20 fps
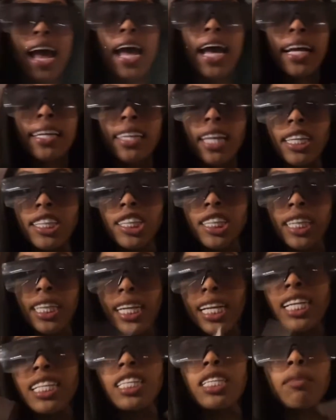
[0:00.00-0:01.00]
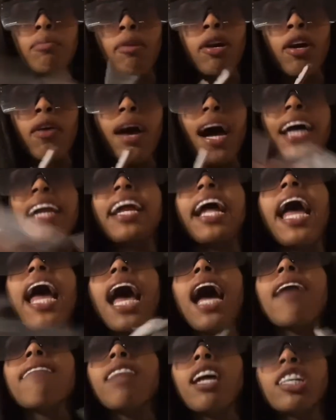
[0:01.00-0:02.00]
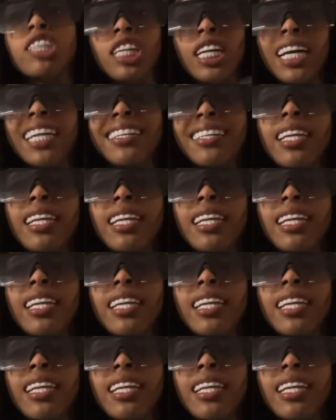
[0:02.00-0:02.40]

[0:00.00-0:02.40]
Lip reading: I had that shit easy, bro. I didn't have that shit